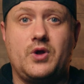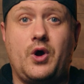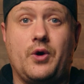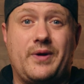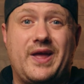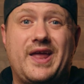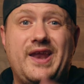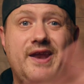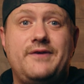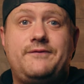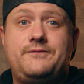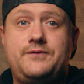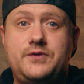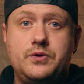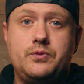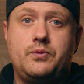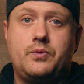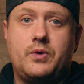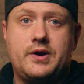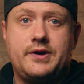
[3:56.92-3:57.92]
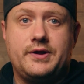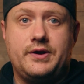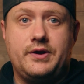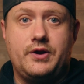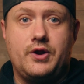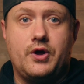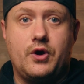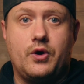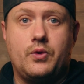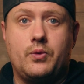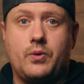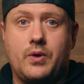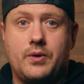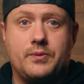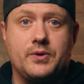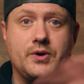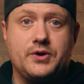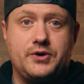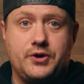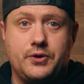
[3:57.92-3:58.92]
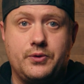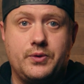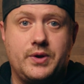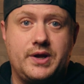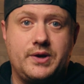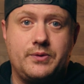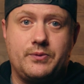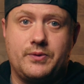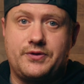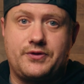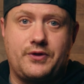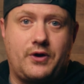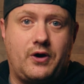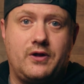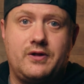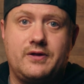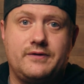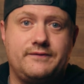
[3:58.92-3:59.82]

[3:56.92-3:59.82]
Oh, and if you want to know what we're doing with all